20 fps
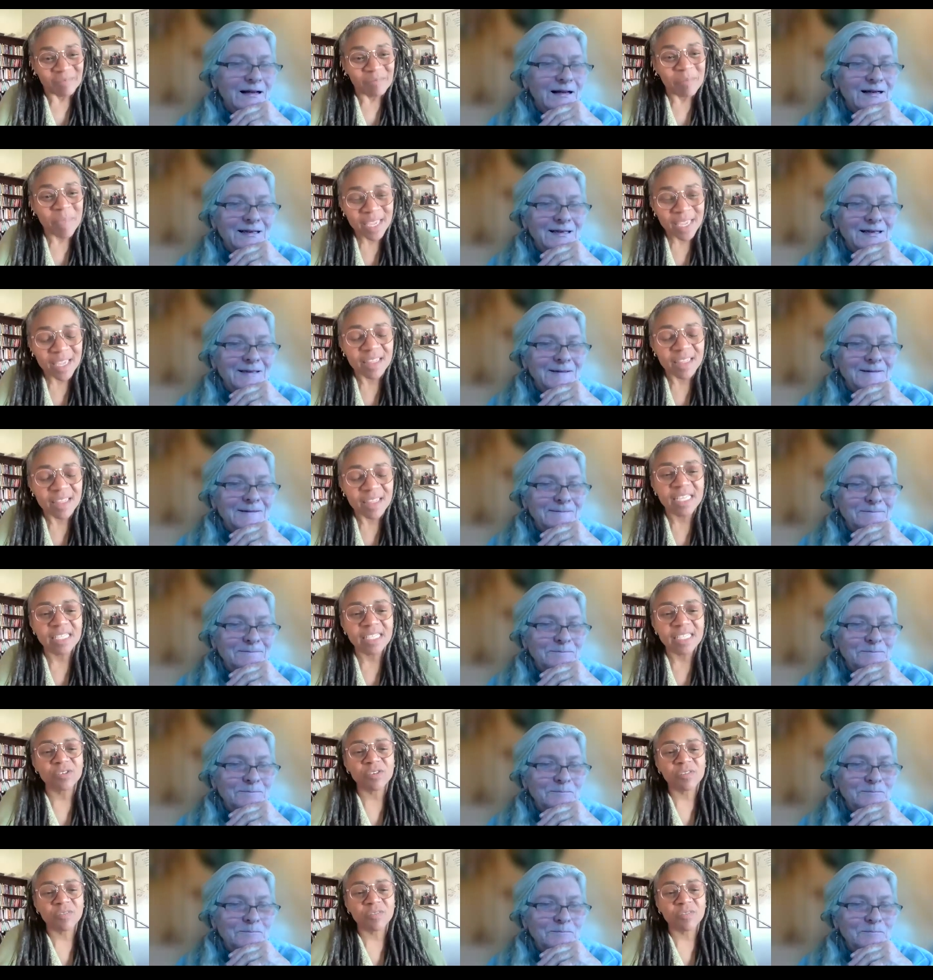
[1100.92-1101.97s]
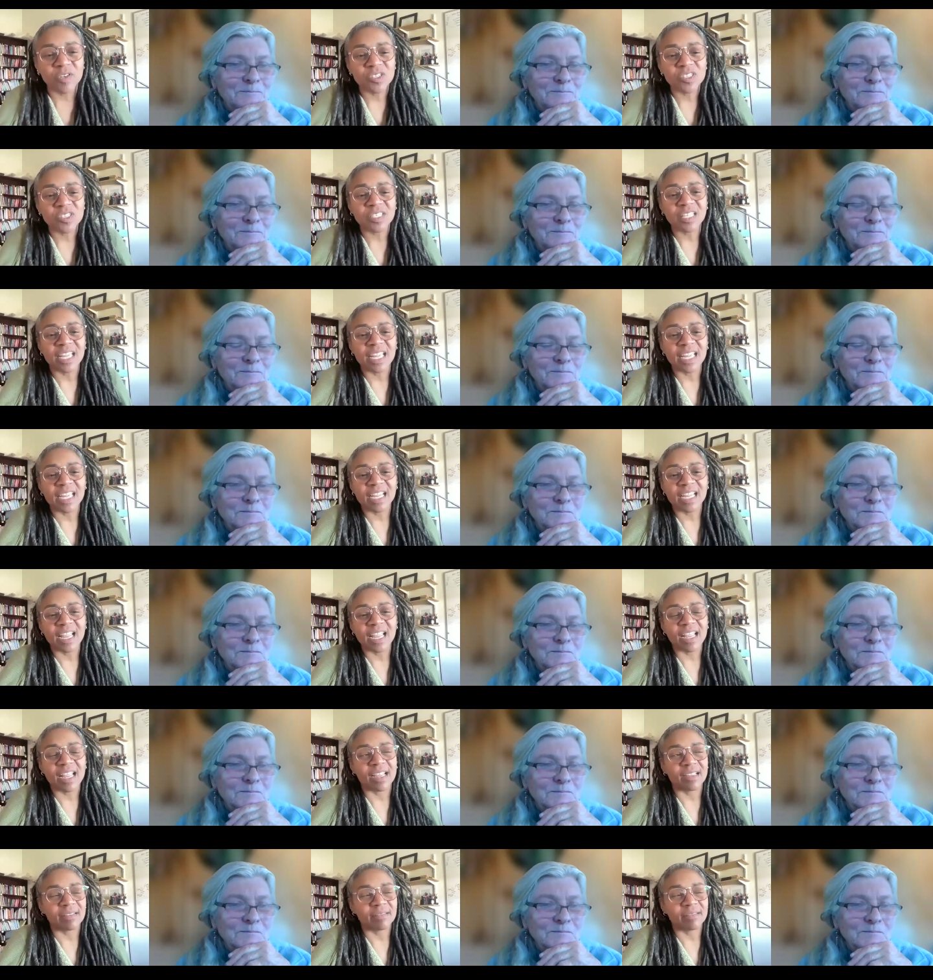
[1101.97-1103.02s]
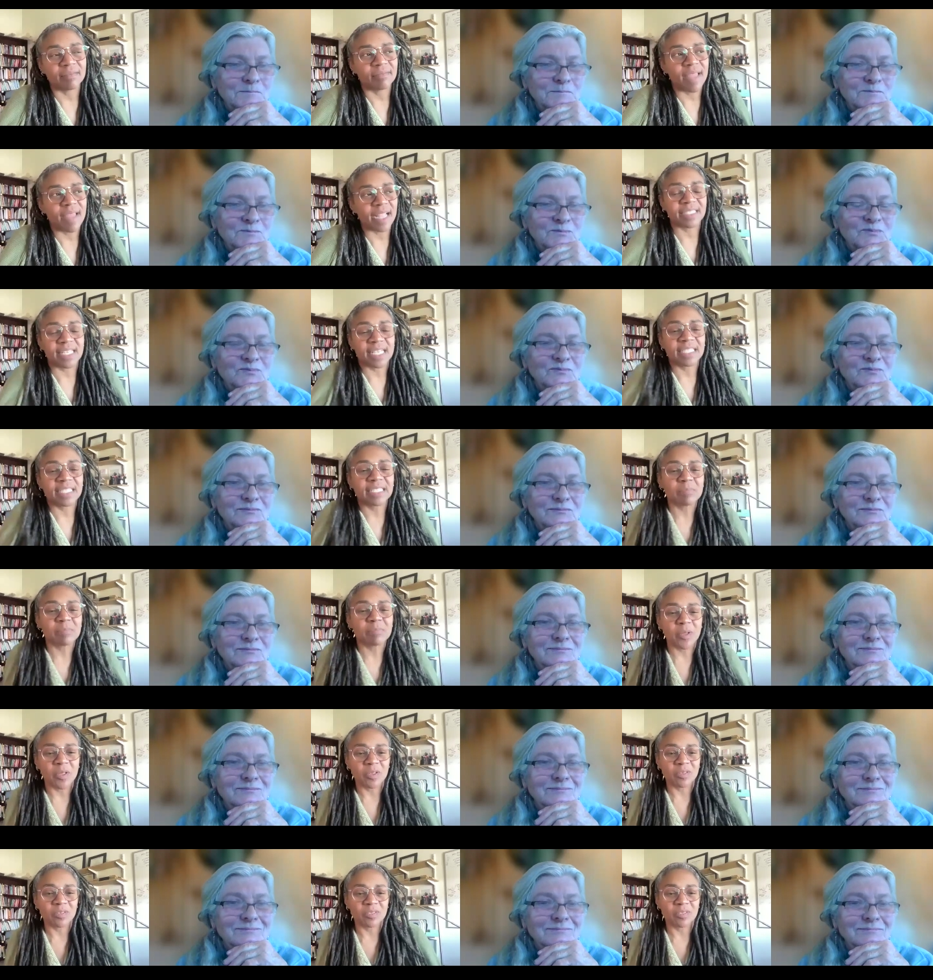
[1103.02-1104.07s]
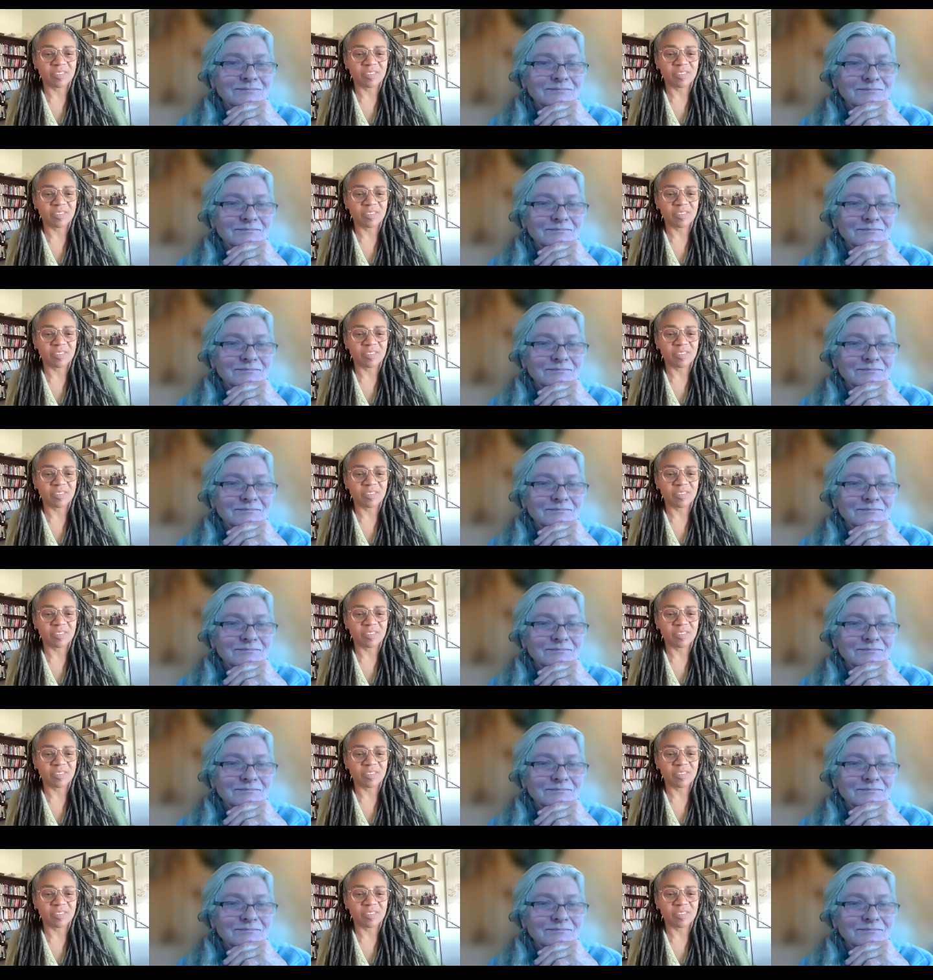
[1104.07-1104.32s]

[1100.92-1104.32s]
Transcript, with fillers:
Speaker 1: making things universally uh, accessible to